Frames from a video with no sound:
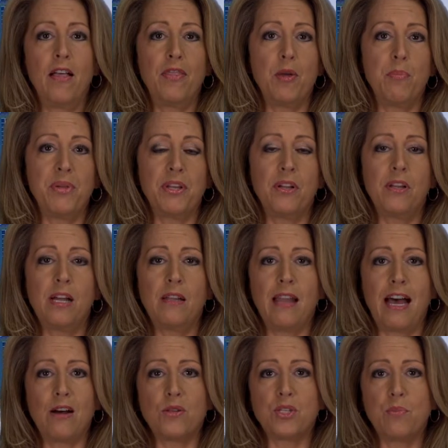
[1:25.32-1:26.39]
The bill
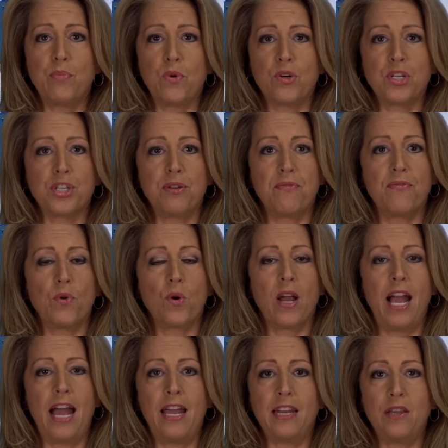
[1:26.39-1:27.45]
allows abortion for
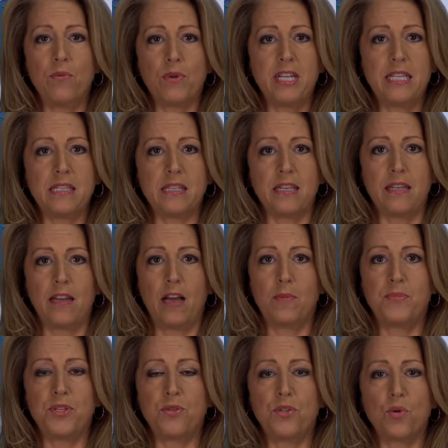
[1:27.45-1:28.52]
any reason
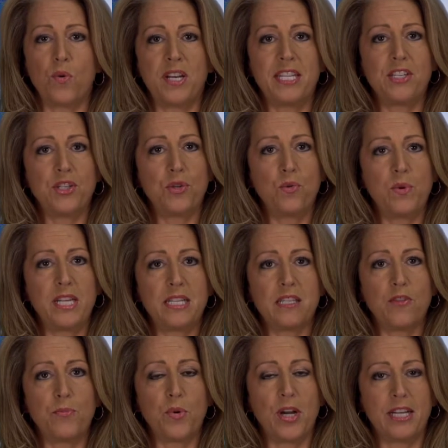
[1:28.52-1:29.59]
up to 22 weeks
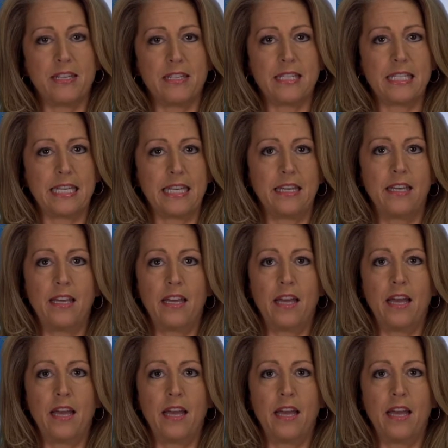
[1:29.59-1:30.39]
of pregnancy,